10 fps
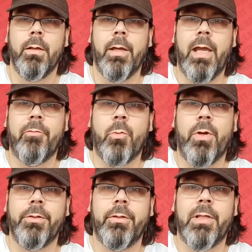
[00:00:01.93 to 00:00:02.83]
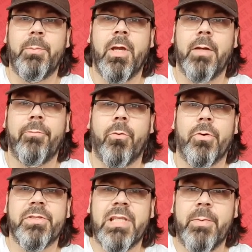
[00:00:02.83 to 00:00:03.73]
Hey everyone, Daniel Mia for
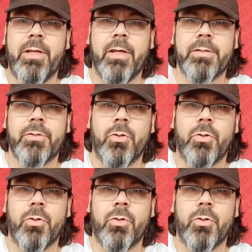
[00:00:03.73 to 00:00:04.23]
Cinemaniacs.